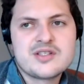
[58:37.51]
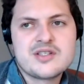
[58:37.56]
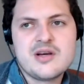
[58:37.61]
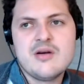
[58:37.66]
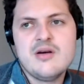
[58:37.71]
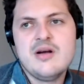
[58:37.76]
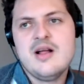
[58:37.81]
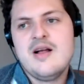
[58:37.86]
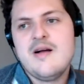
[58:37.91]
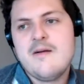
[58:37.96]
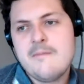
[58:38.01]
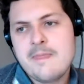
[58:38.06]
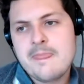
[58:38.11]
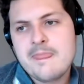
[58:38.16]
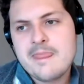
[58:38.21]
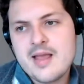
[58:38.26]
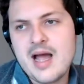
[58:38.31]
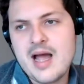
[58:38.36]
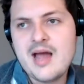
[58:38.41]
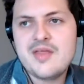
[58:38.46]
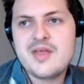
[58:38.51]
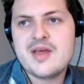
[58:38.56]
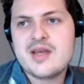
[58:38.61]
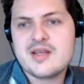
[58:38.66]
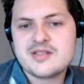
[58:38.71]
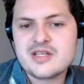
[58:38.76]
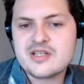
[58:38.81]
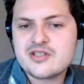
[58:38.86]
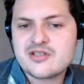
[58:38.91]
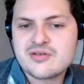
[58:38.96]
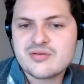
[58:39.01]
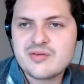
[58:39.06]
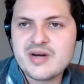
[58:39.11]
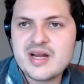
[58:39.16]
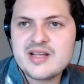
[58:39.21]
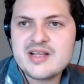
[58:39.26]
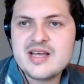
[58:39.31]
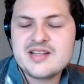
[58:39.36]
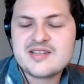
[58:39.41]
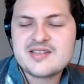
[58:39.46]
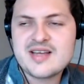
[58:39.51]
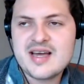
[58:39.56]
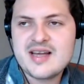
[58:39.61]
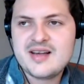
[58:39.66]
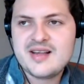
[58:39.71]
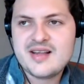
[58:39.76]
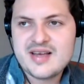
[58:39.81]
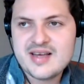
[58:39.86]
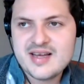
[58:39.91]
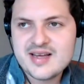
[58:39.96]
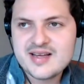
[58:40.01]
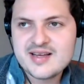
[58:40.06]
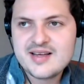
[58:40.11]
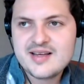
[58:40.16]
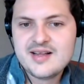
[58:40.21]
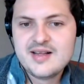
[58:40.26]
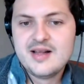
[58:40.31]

So I think it's a trend. It's kind of like